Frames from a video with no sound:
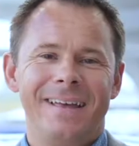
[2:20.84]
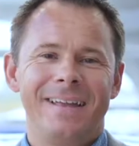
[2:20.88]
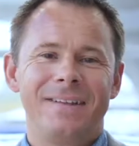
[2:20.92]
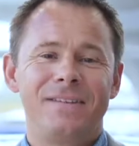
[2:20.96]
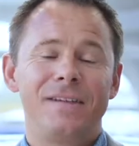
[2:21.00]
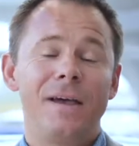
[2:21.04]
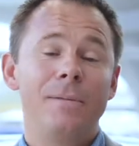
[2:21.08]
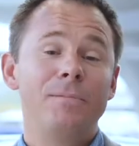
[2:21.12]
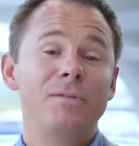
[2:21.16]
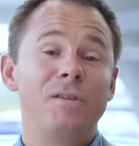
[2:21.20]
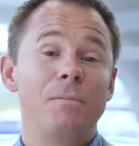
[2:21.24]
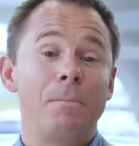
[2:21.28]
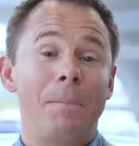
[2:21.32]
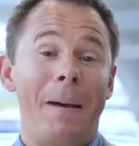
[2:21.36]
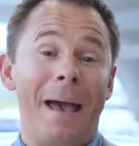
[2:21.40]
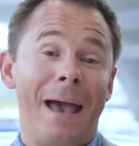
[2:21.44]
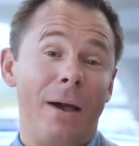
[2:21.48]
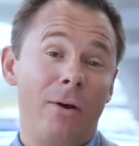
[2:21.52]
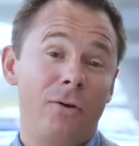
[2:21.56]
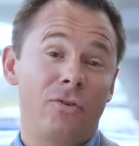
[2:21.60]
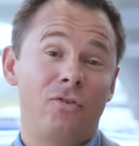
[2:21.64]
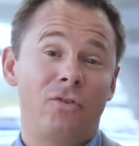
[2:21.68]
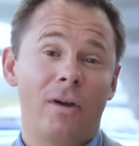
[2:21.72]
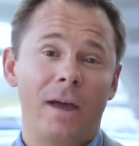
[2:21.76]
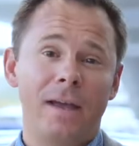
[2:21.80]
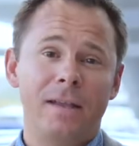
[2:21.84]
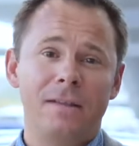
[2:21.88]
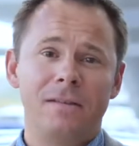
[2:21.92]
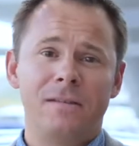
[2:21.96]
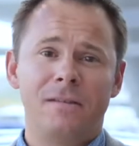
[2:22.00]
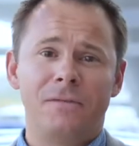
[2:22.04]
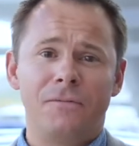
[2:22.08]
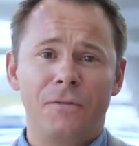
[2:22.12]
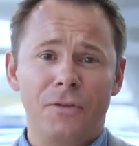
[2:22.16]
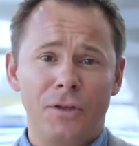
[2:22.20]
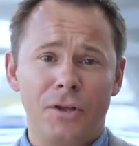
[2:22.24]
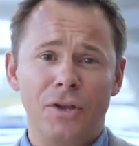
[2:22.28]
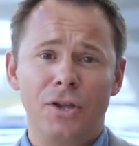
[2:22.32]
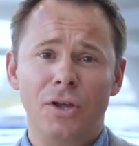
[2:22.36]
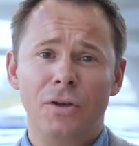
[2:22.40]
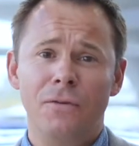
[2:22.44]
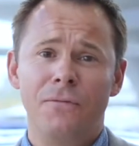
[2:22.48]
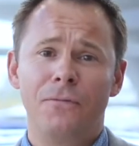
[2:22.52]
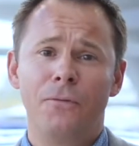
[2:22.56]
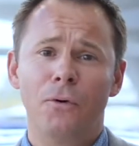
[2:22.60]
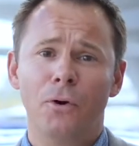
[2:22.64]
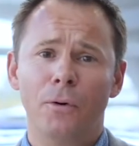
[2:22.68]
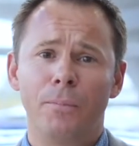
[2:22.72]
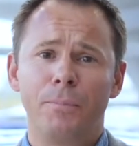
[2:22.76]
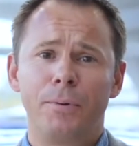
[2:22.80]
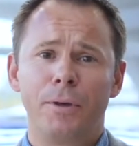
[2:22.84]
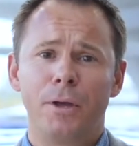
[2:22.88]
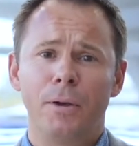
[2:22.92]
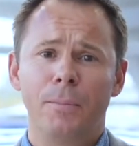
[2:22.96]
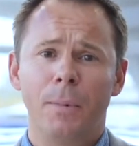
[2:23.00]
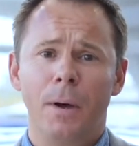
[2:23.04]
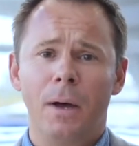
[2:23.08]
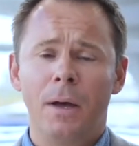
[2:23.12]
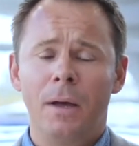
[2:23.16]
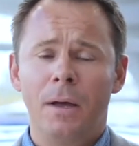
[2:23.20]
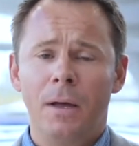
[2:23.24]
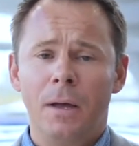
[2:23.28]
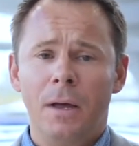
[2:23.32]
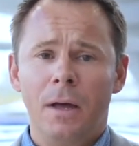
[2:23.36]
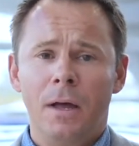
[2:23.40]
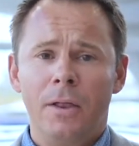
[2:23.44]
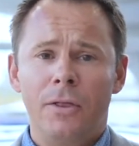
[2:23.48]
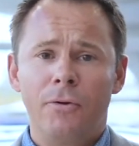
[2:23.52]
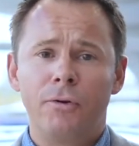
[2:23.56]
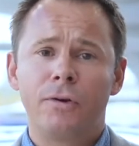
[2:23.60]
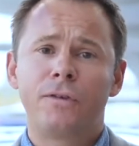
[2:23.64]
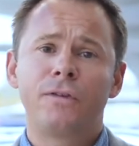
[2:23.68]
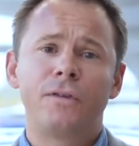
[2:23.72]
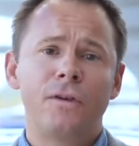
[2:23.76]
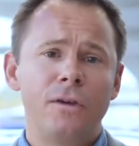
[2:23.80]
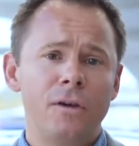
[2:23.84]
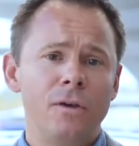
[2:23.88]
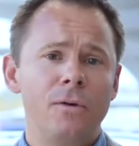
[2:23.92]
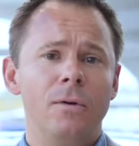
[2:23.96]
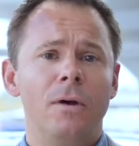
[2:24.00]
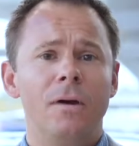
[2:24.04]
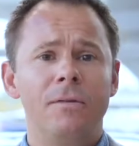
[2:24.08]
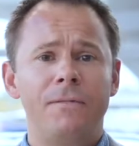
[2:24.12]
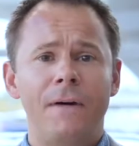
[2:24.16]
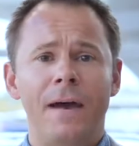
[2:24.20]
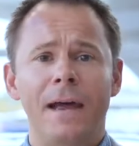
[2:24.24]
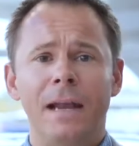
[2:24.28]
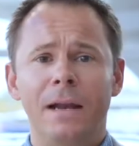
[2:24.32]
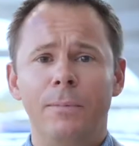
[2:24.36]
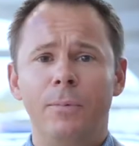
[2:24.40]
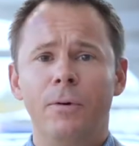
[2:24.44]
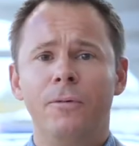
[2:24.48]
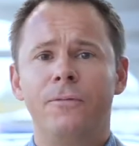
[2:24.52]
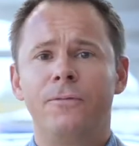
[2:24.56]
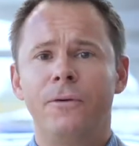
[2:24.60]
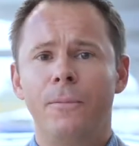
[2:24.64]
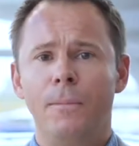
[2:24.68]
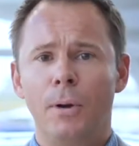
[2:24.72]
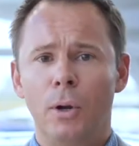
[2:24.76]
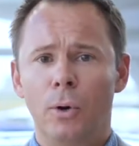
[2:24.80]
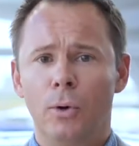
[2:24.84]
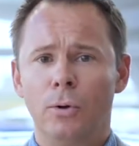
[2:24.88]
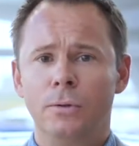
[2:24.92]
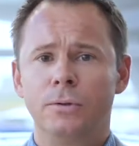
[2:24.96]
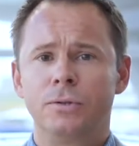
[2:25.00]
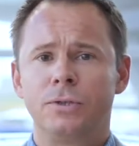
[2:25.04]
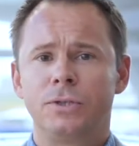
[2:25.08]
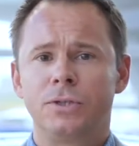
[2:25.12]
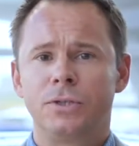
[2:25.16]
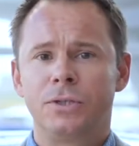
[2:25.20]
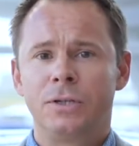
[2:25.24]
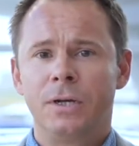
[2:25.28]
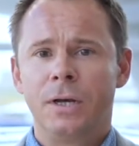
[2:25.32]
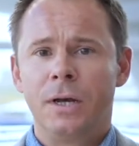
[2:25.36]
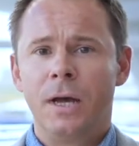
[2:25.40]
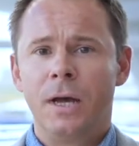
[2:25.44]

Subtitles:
In terms of powertrains for the new Ford Puma, there are two available from launch,